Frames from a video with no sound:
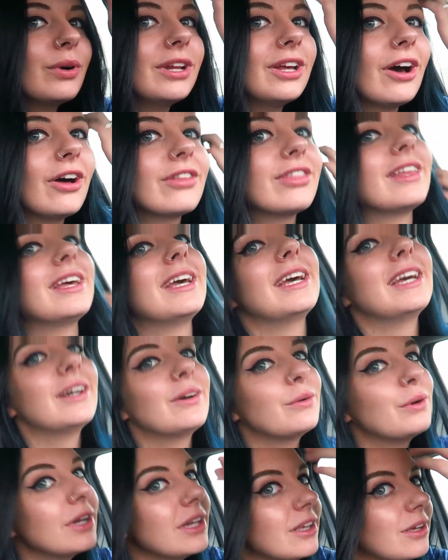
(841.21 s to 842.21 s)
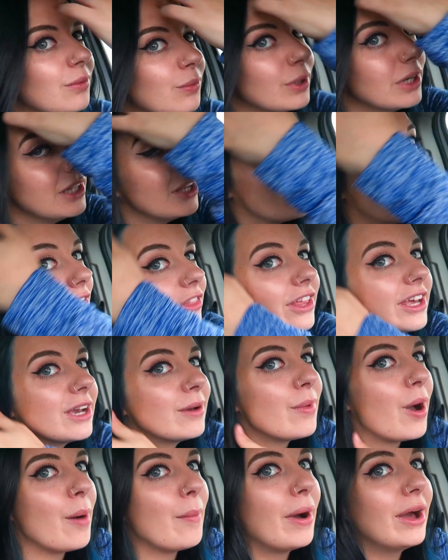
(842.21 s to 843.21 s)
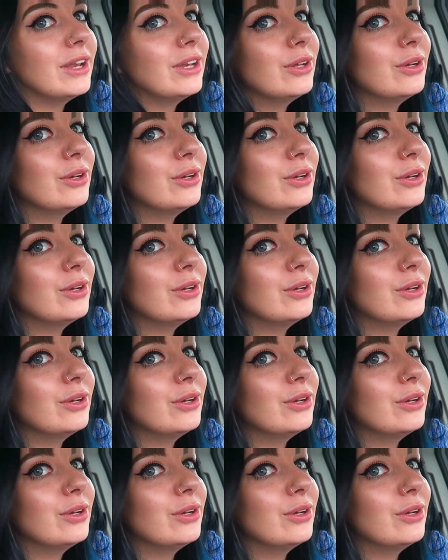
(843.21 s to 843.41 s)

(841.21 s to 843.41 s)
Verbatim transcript: what do y'all think? What do what do y'all think about my